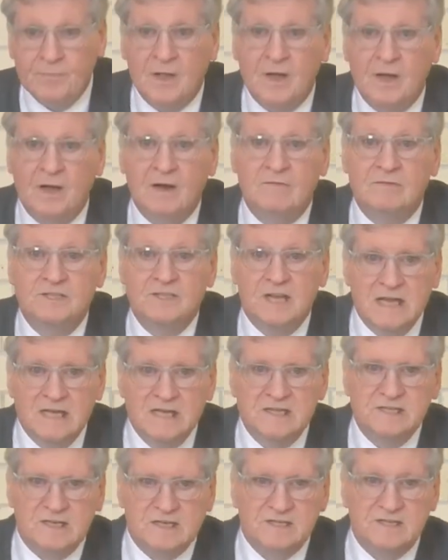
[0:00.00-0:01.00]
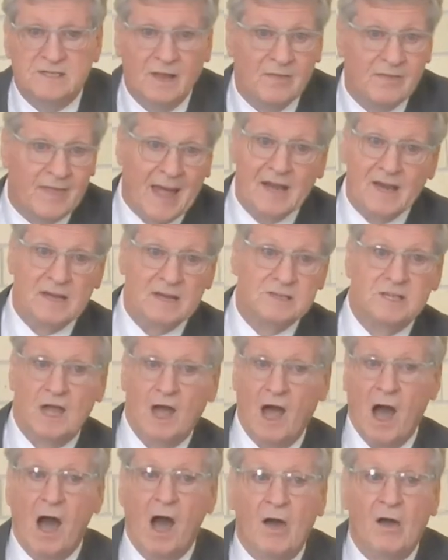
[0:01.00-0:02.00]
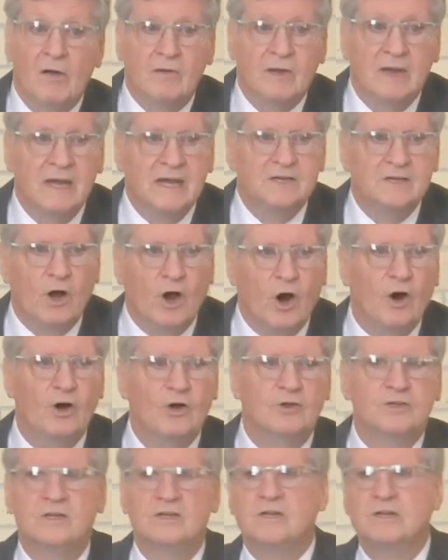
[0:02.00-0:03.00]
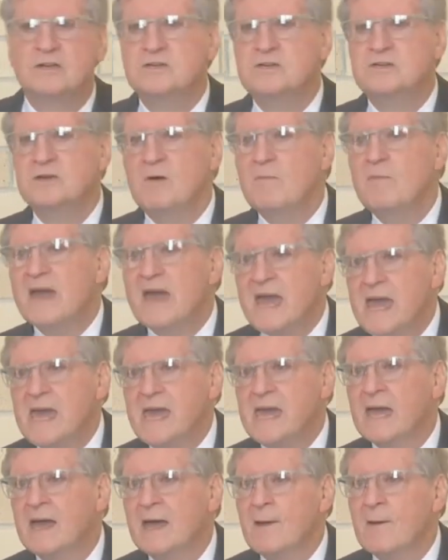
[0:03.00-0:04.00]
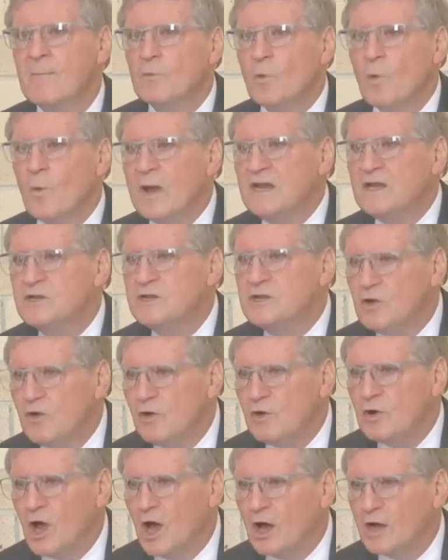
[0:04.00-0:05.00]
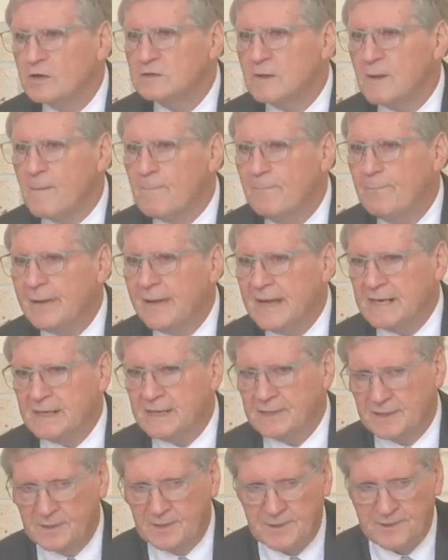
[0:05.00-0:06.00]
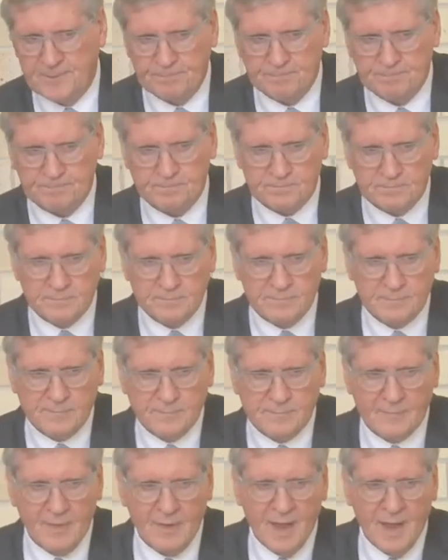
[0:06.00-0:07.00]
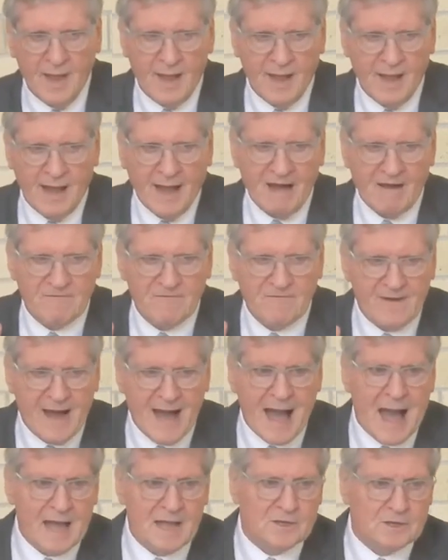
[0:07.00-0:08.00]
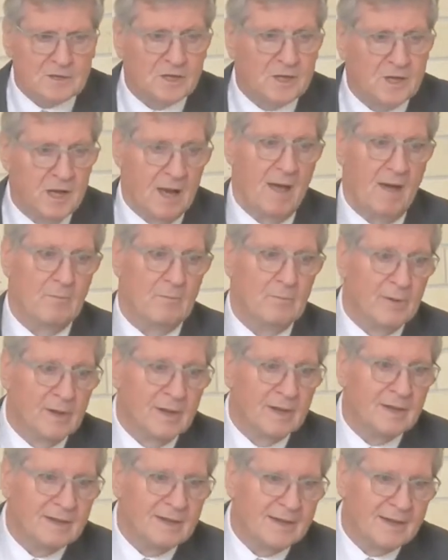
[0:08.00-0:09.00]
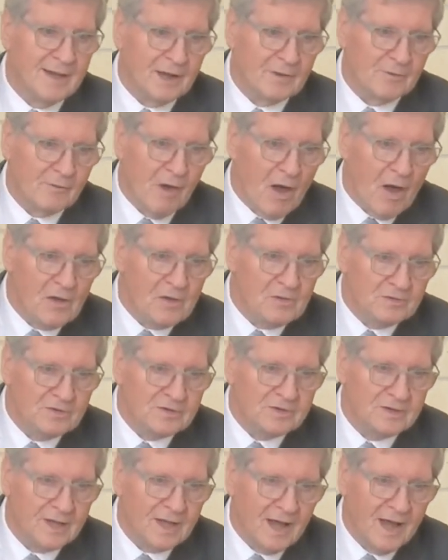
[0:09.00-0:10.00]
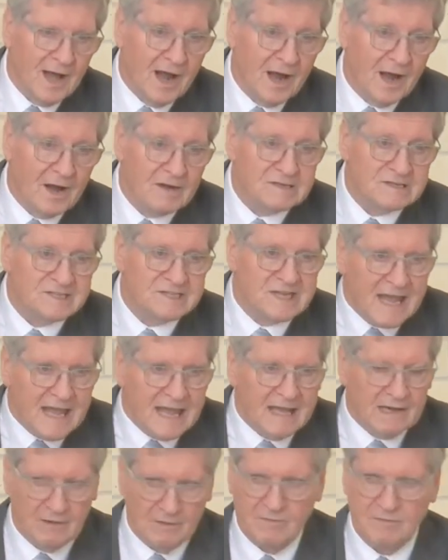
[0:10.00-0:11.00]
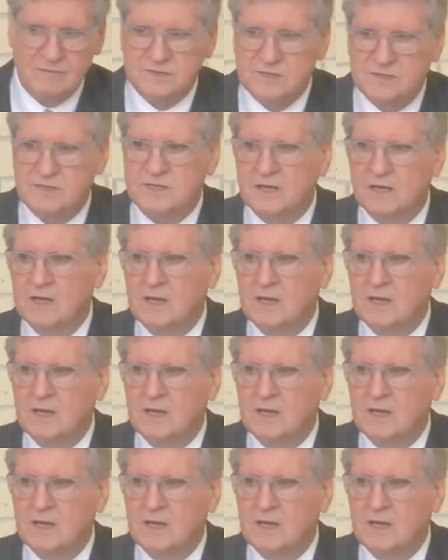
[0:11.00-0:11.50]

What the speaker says: of Jesus. And that is how it ought to be. We do not build a fan club around ourselves,